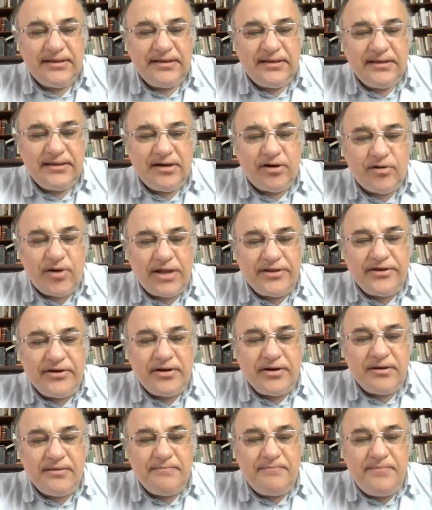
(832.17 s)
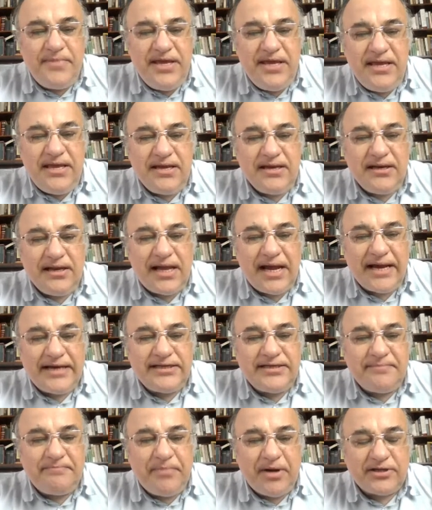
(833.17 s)
Rather be like the
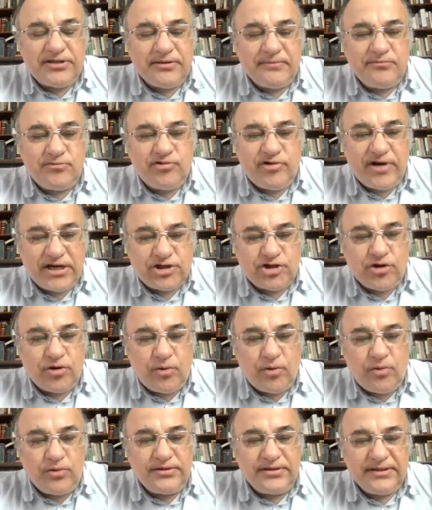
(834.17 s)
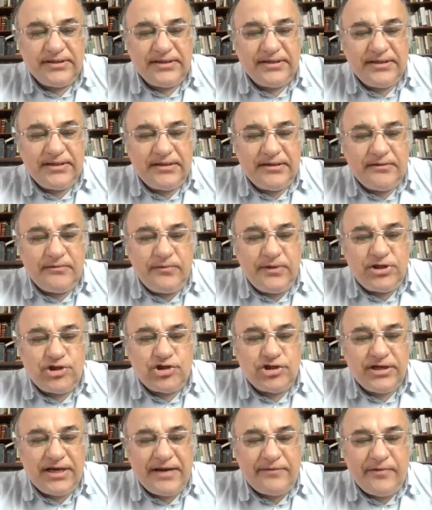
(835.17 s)
bottom threshold, which
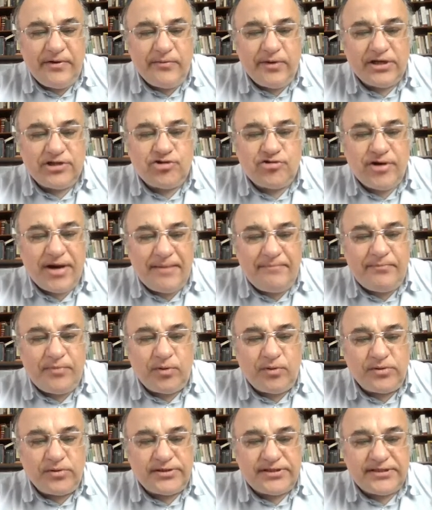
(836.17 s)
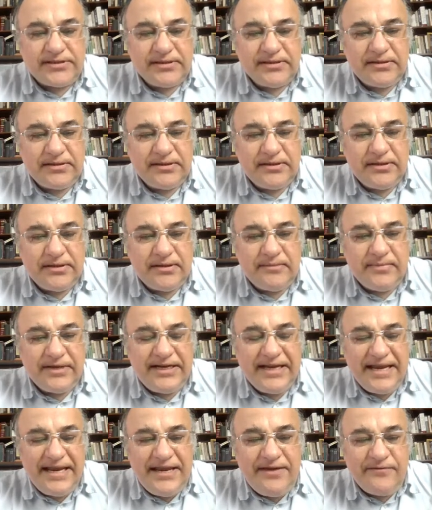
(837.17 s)
everyone tramples, but
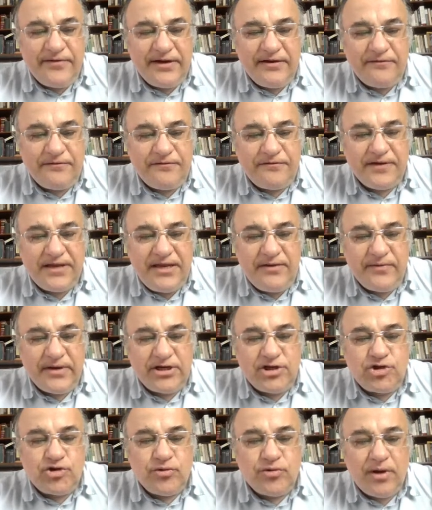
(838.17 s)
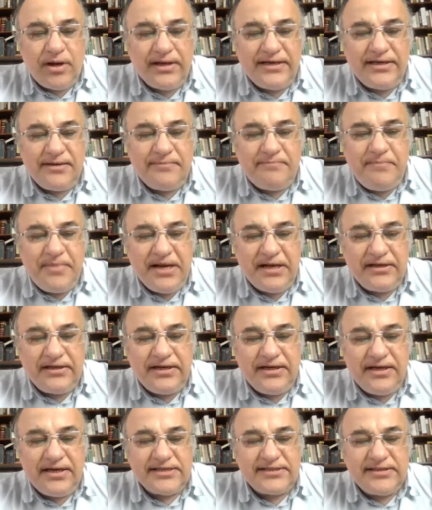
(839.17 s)
even if eventually the
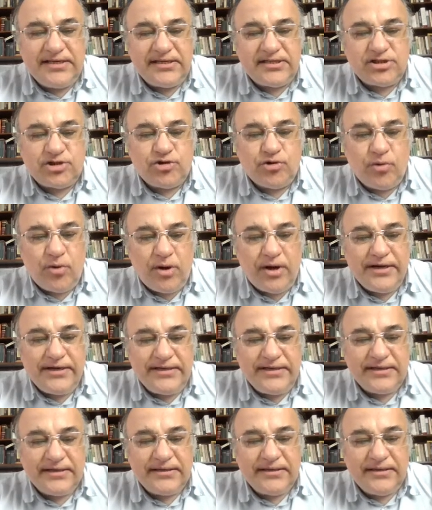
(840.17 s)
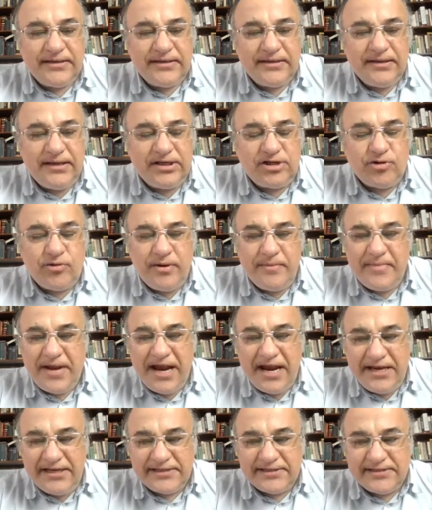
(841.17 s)
building is destroyed, it
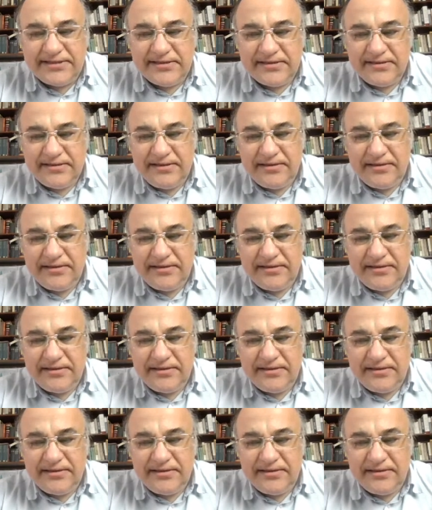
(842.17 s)
remains in